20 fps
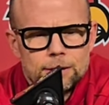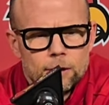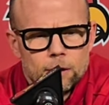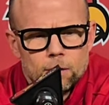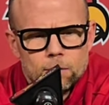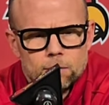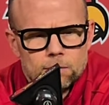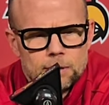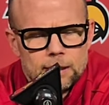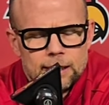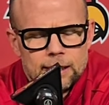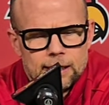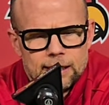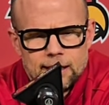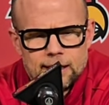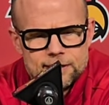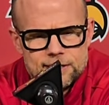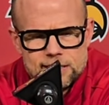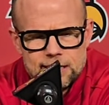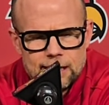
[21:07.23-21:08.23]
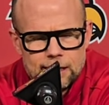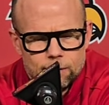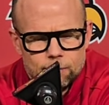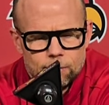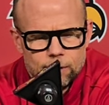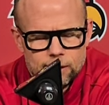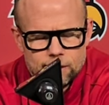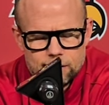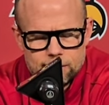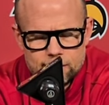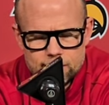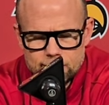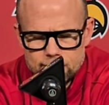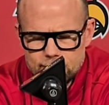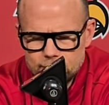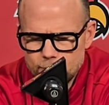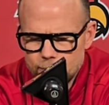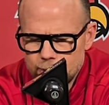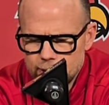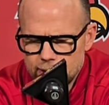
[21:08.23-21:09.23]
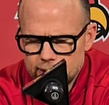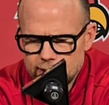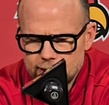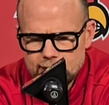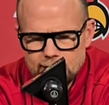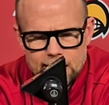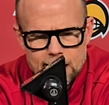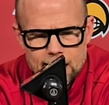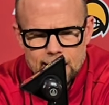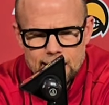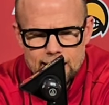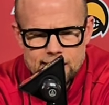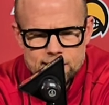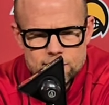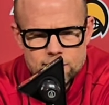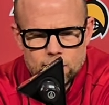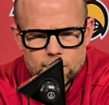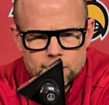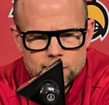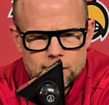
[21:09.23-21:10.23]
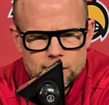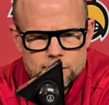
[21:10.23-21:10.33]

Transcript: You know, I said it with Kanai.